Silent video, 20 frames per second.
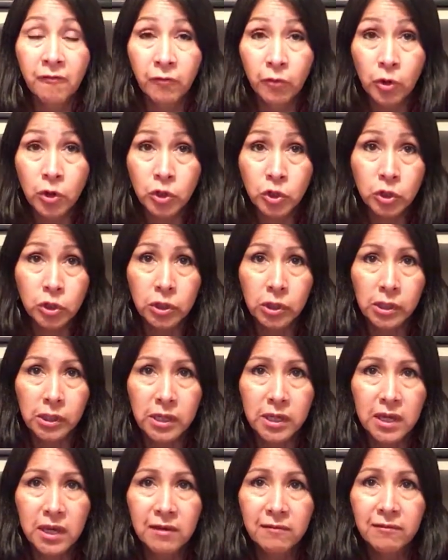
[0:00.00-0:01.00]

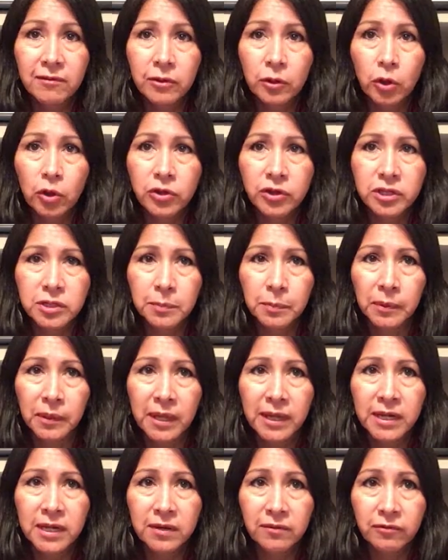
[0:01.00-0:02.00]
Fortunately, even though there's
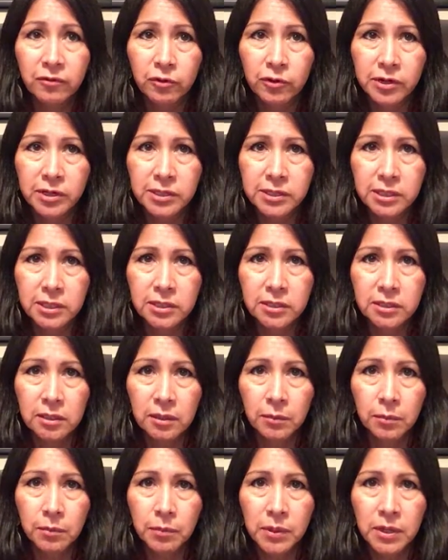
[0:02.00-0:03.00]
plenty of
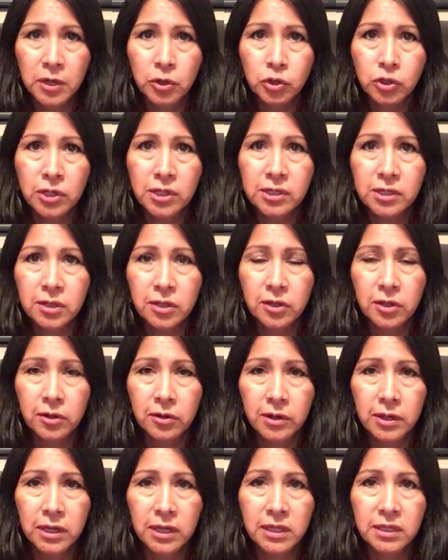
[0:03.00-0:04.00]
criticism, Piaget's
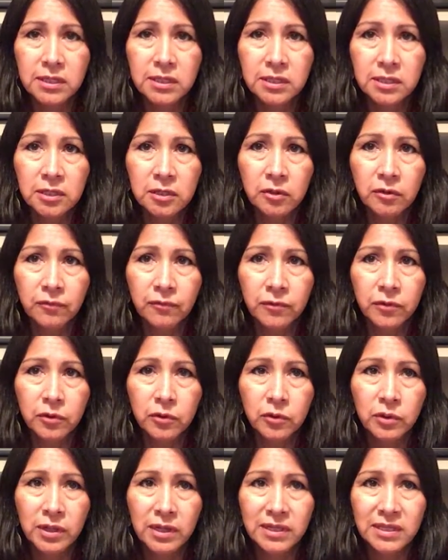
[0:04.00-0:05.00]
theory is still
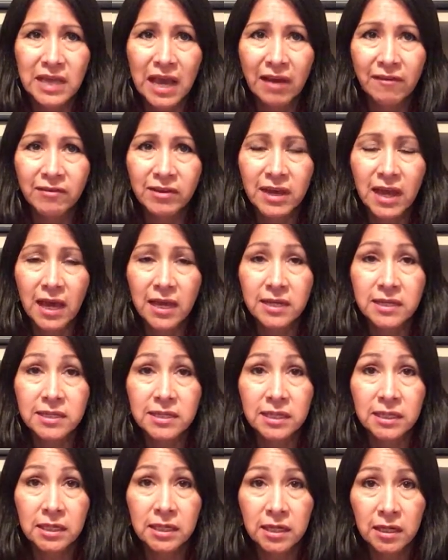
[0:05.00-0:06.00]
viewed as having had a
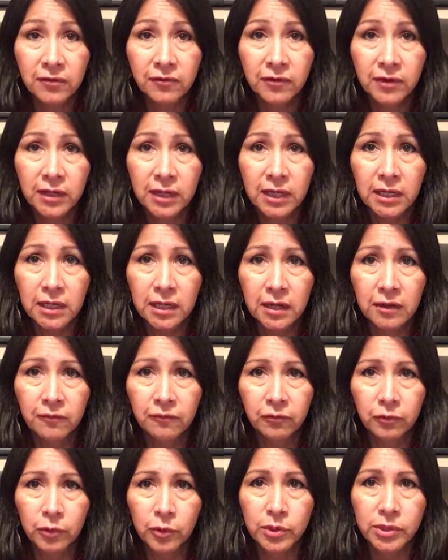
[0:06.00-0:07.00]
significant
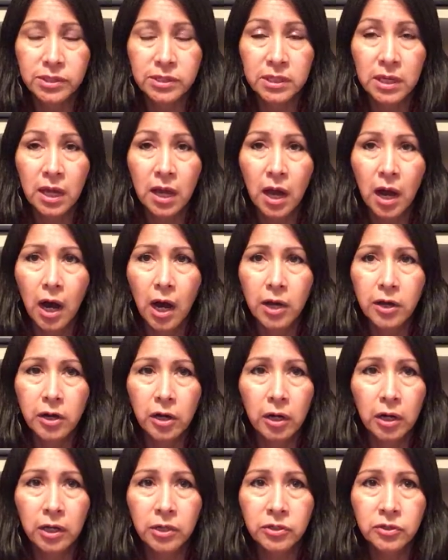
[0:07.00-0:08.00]
influence on
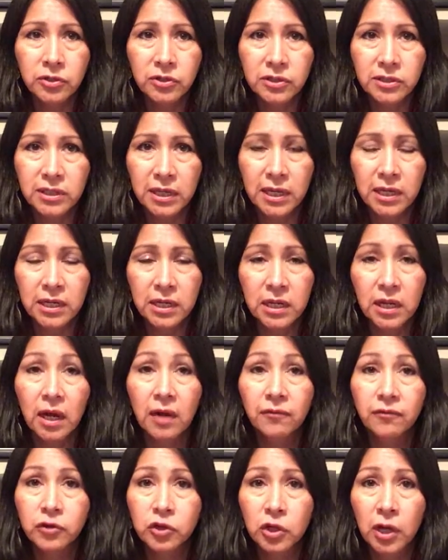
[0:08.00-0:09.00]
our understanding
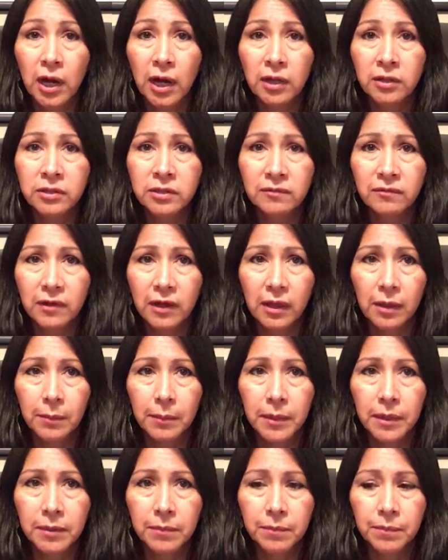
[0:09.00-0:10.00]
of child
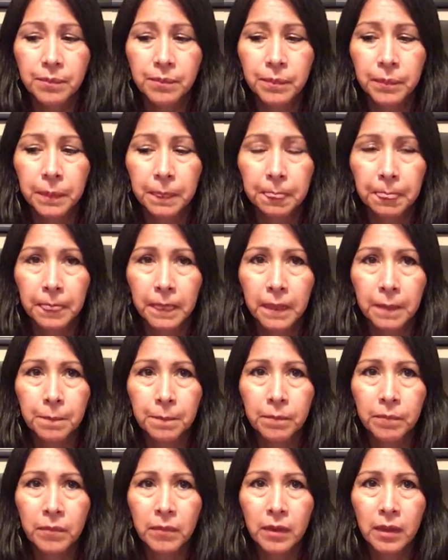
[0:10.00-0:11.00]
development.
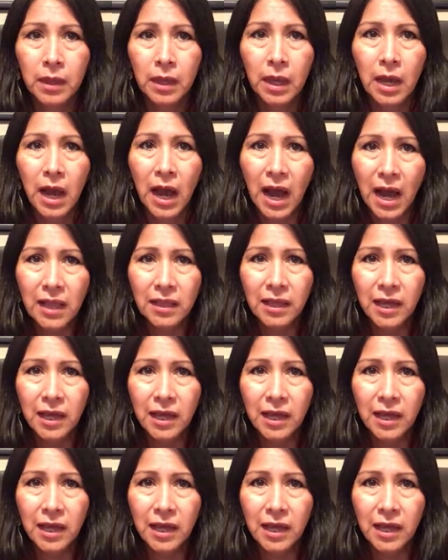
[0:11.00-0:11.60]
I